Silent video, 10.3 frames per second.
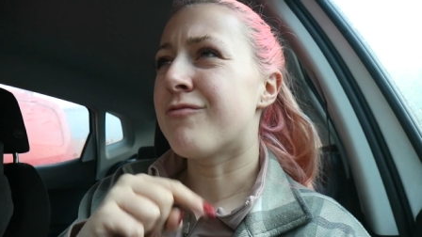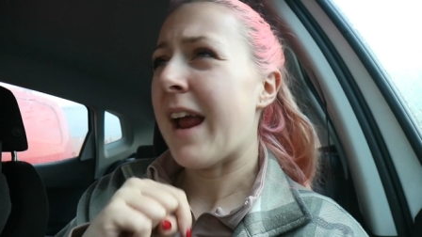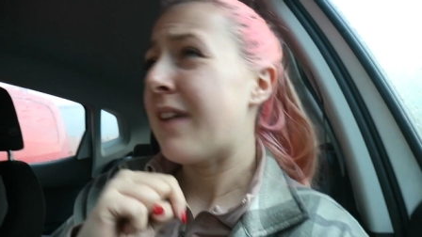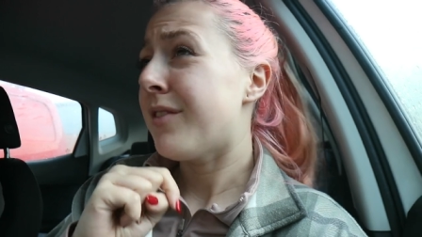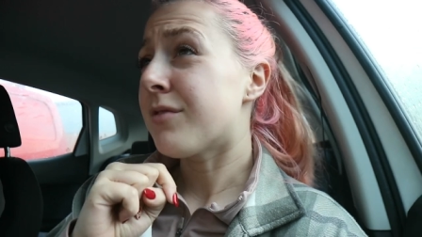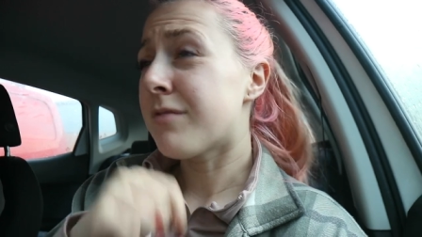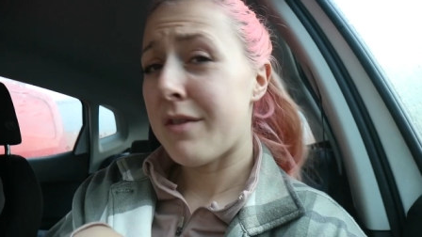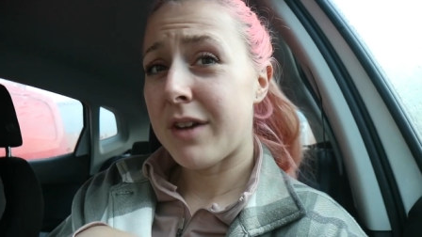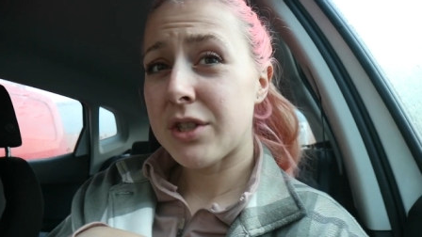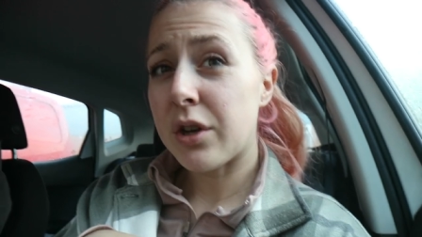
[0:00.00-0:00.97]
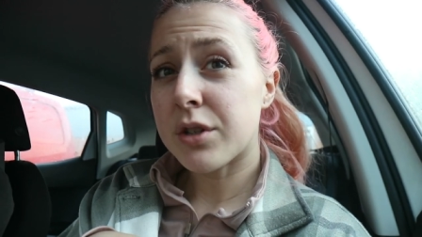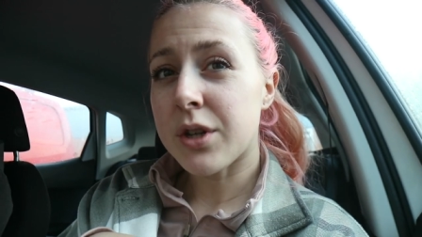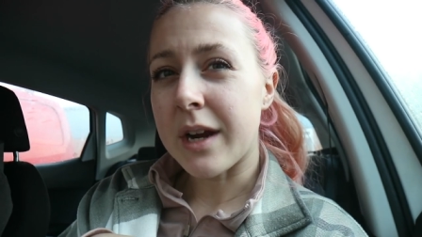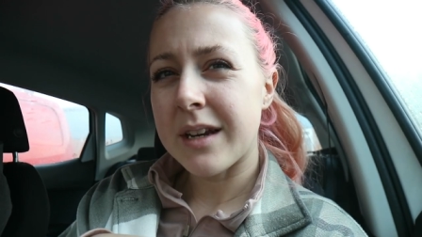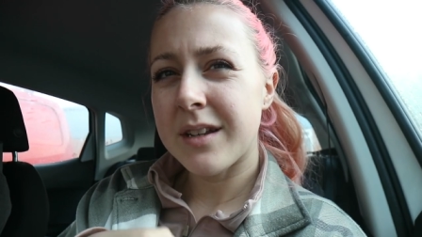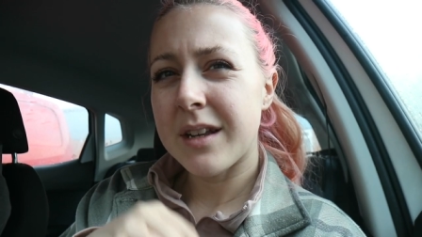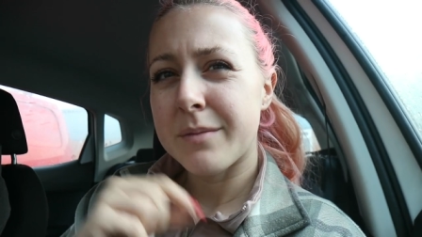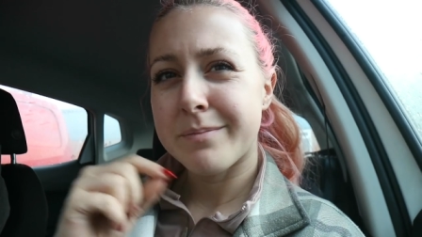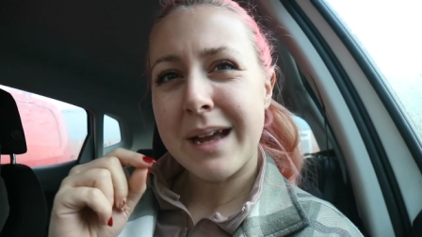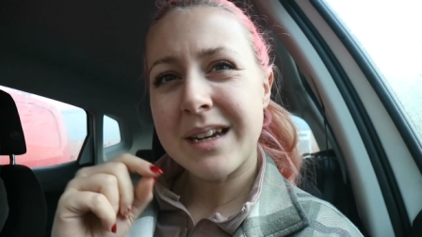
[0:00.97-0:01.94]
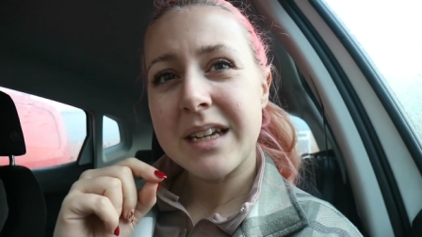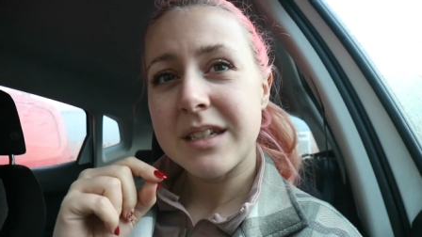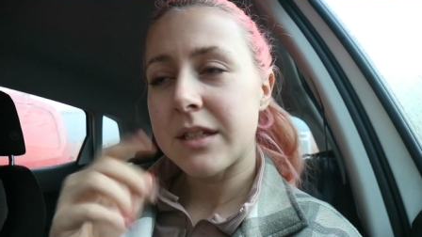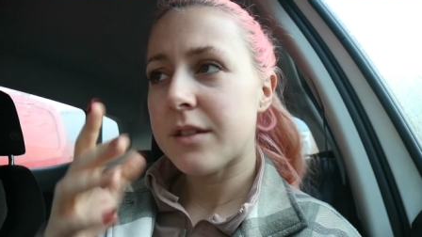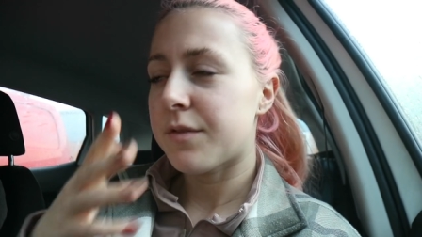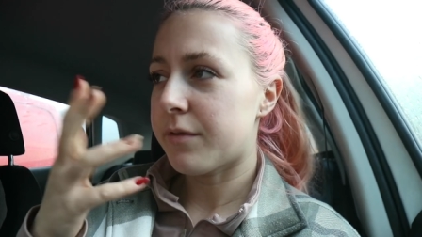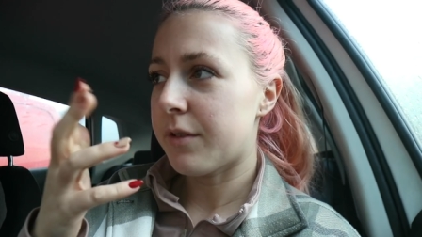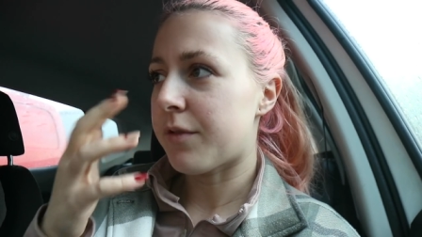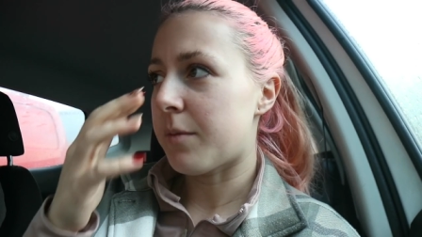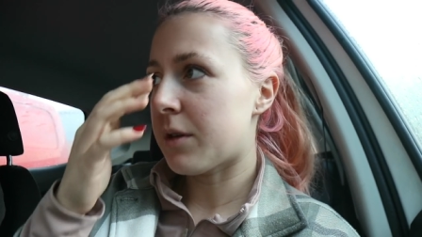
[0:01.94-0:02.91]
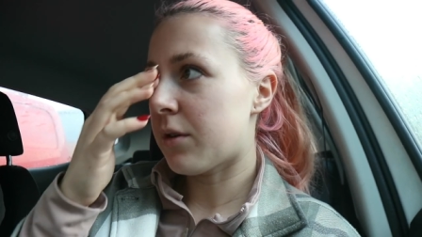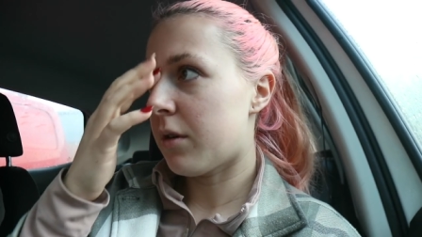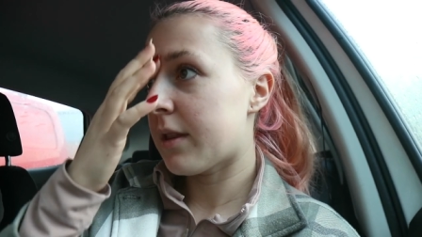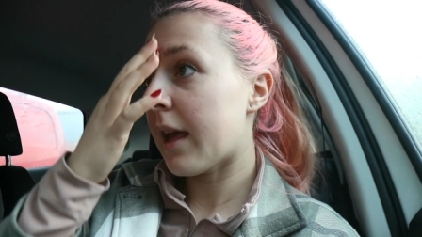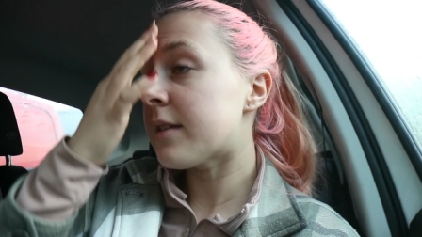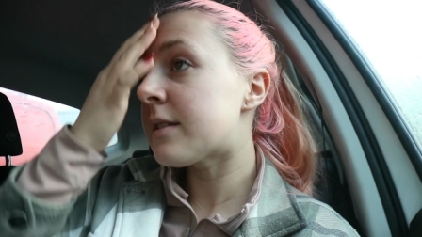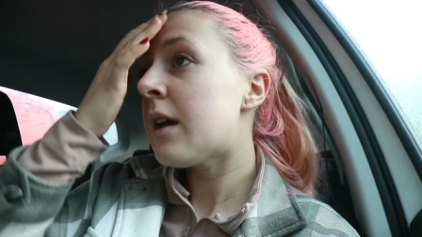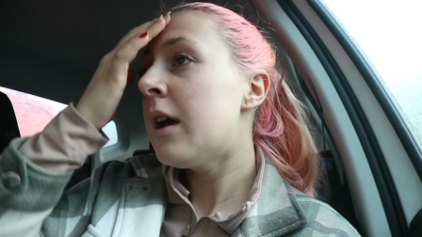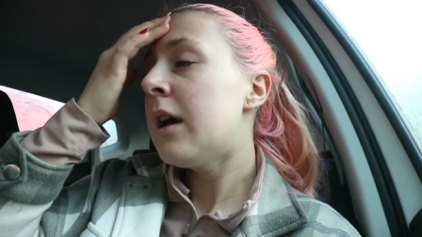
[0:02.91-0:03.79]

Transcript: Raven River Dog Training in Bedlington, if you're from the northeast.